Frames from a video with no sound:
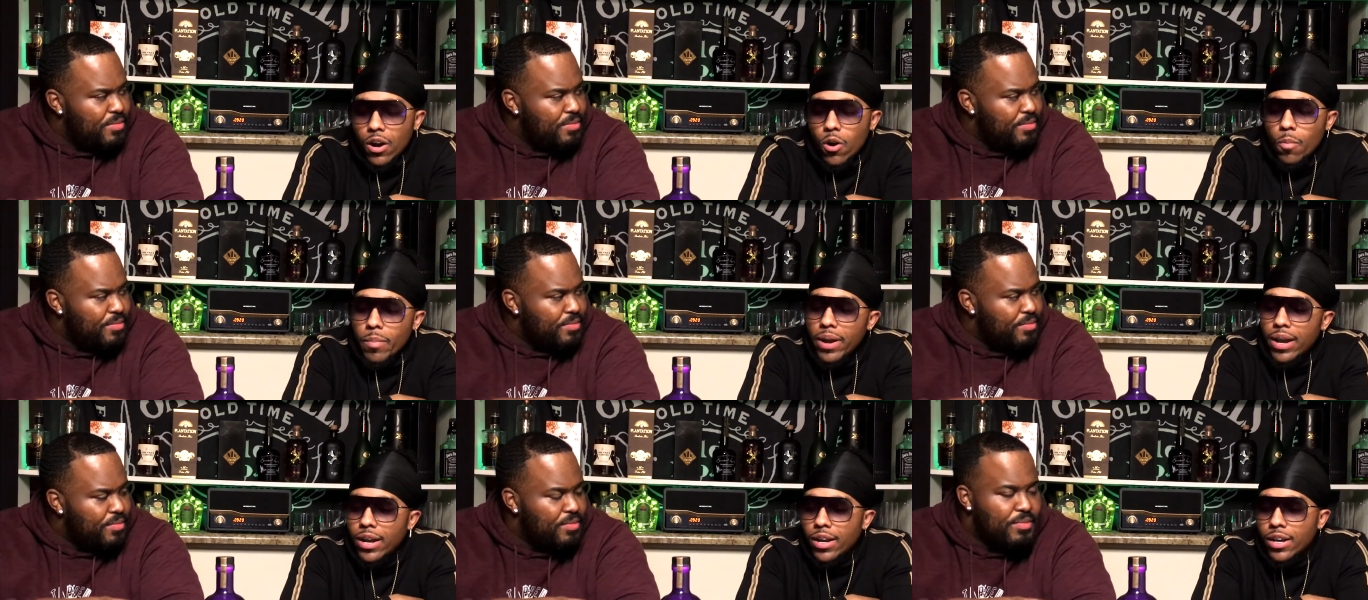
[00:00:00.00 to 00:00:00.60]
Speaker 1: oh
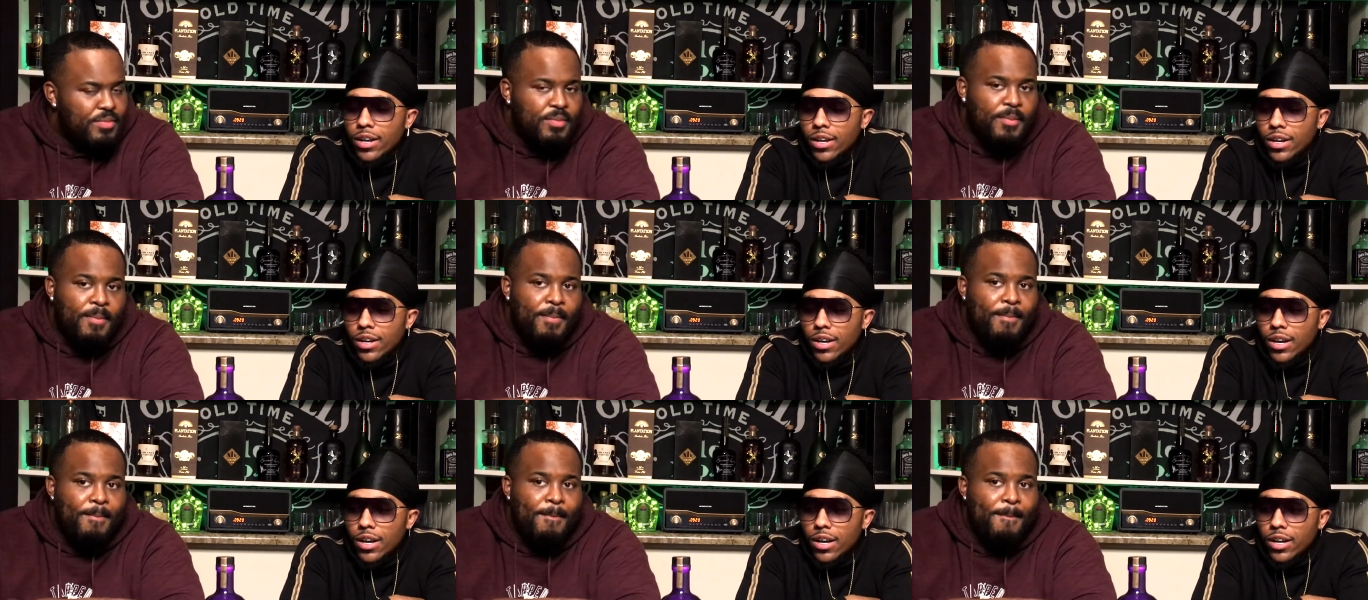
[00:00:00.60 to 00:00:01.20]
man,
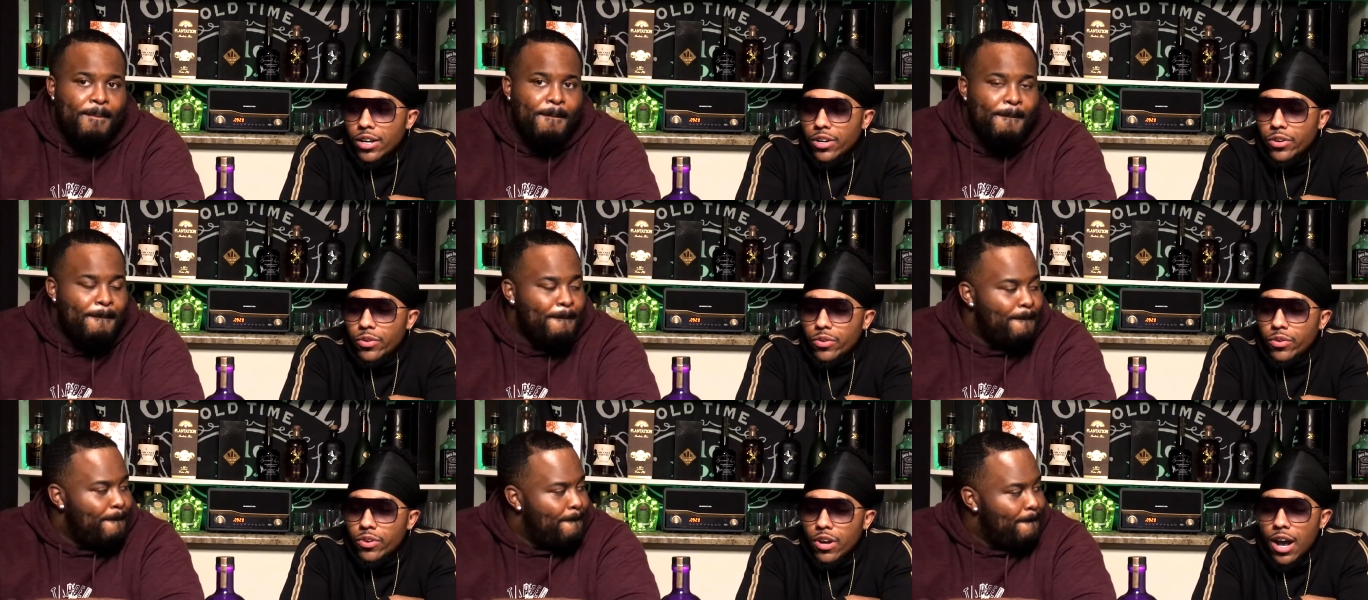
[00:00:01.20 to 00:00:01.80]

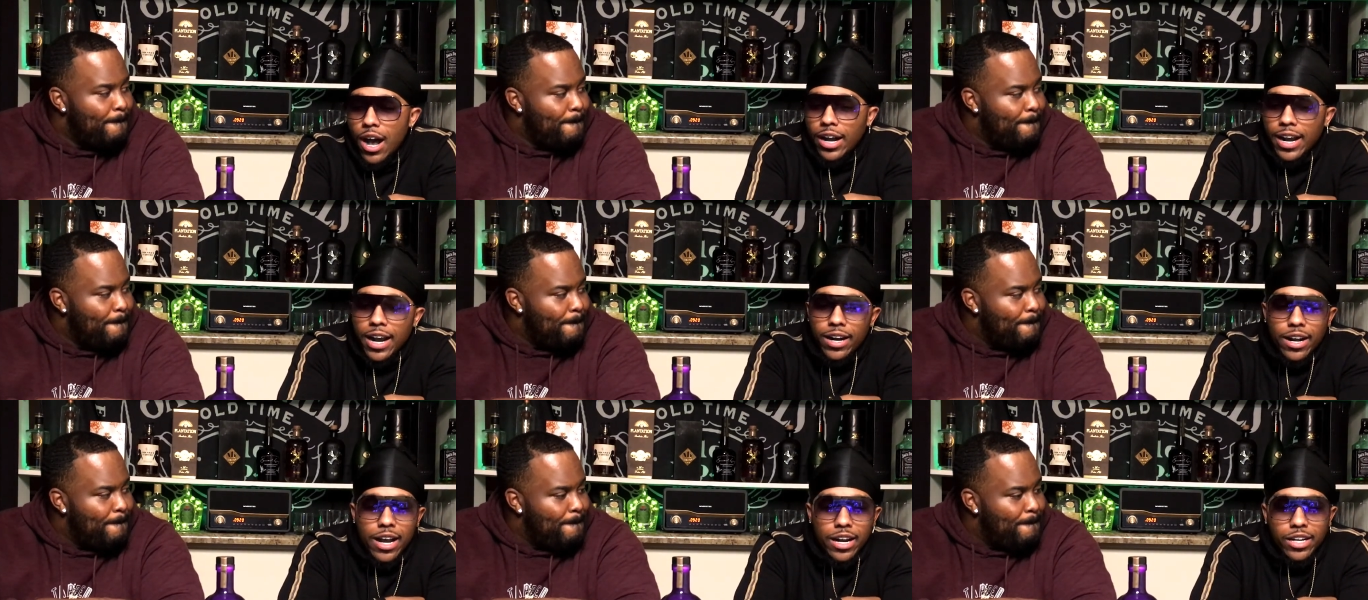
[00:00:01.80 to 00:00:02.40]
I
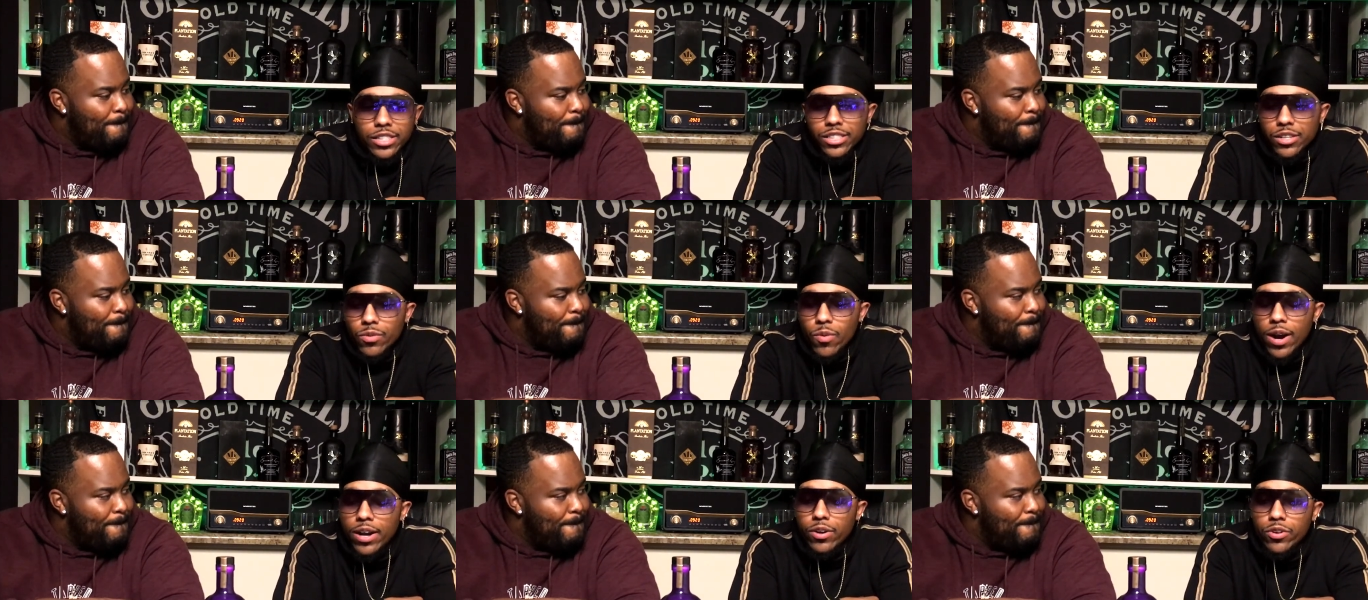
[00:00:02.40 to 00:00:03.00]
gotta have this shit
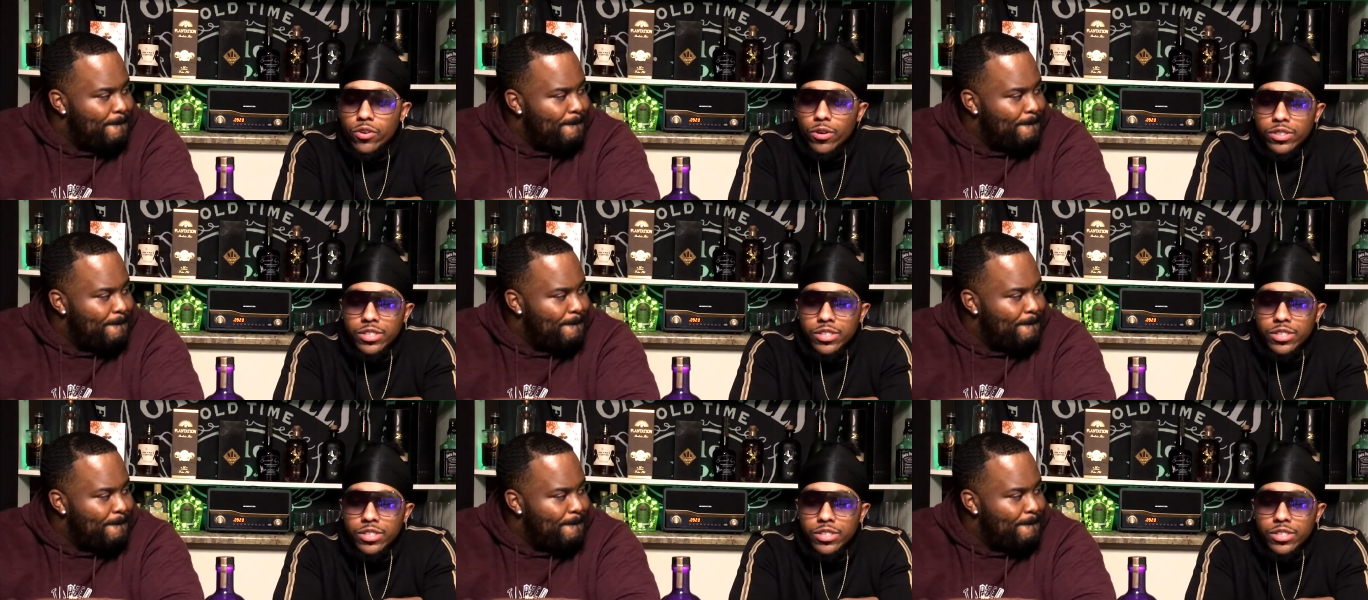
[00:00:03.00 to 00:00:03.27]
right. You know what